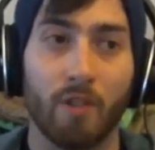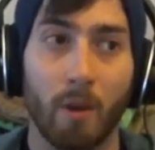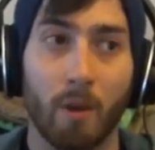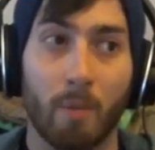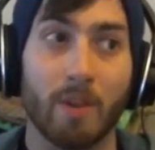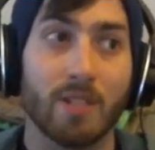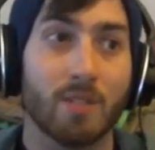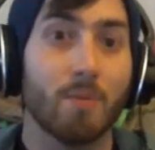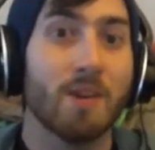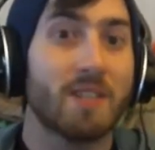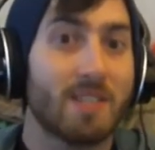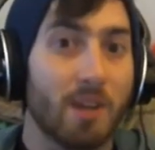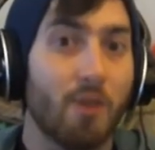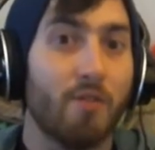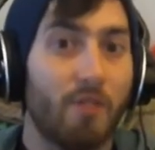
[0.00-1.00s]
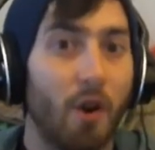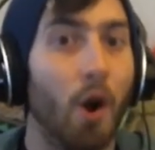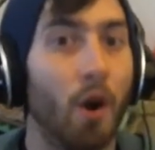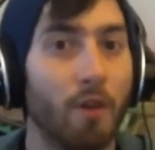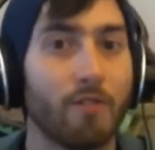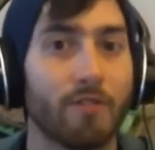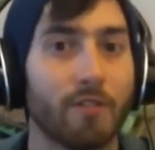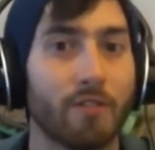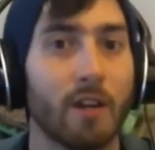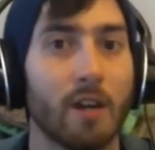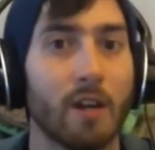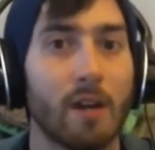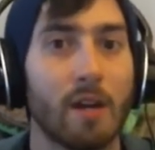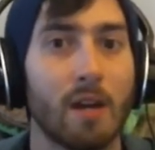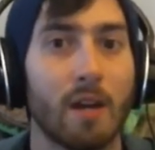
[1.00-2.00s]
It pisses myself off
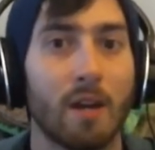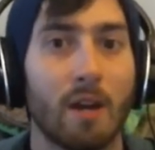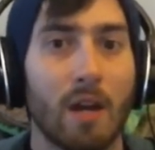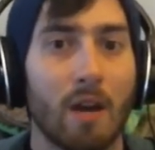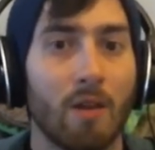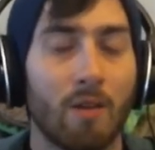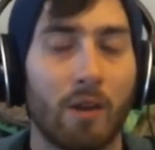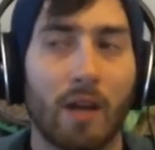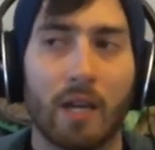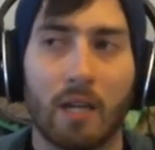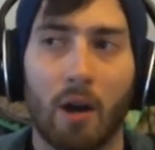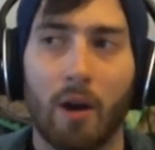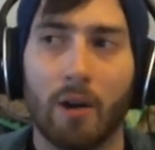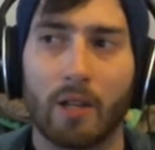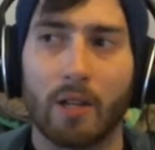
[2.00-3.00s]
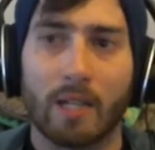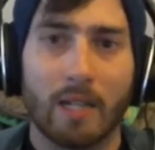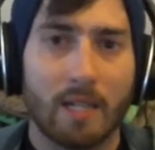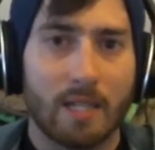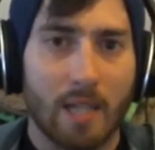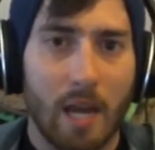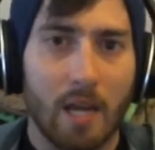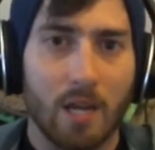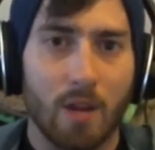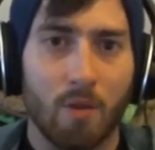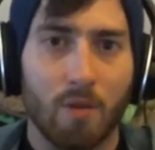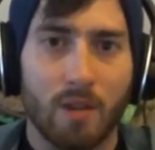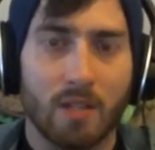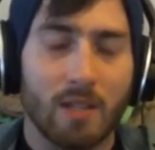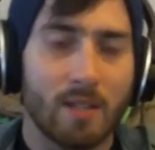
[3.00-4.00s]
that I can't continue
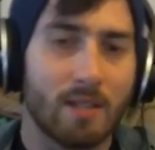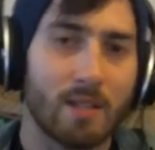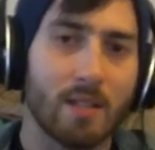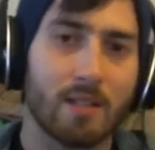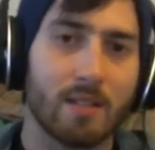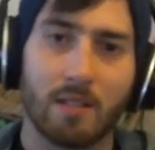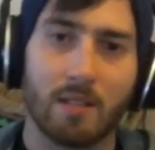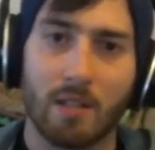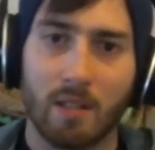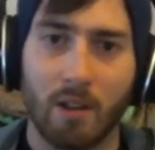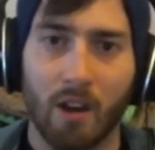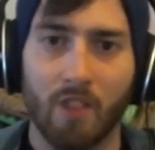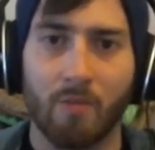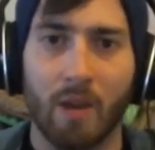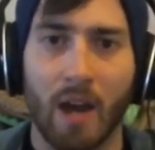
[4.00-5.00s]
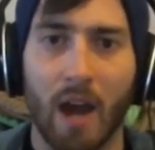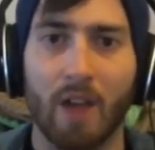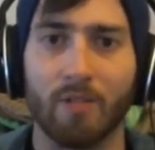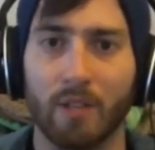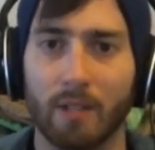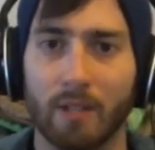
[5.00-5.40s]
this consistency that I've been having,